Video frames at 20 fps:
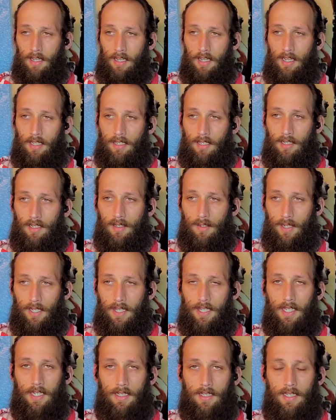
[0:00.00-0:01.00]
And at
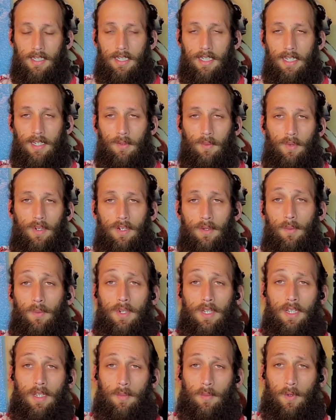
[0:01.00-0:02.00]
the end of the day, what it
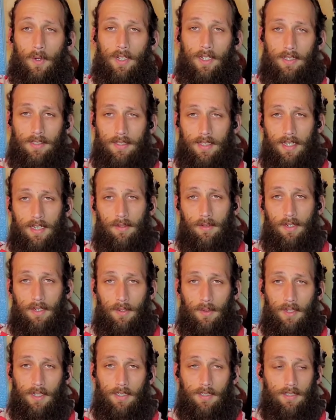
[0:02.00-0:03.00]
really boils down
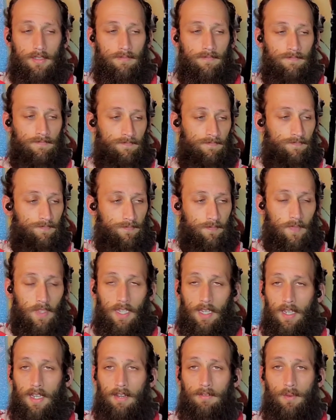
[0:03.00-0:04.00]
to is
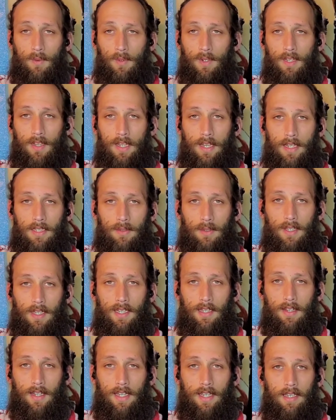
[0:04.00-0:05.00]
everyone likes what they
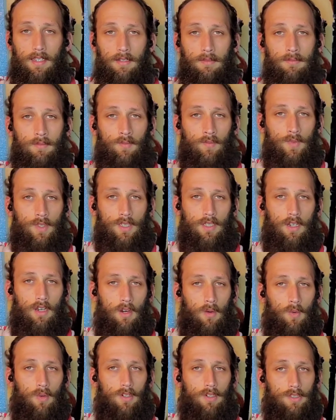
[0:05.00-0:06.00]
like. Star
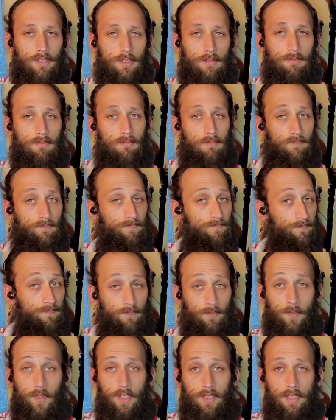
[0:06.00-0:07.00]
Wars
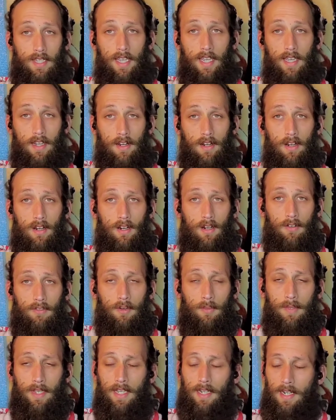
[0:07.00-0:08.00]
just hit harder
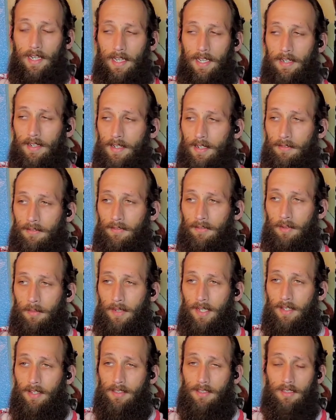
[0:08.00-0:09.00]
for me. It hit different for
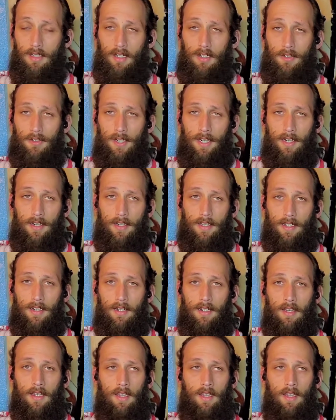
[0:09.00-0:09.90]
me than Star Trek did.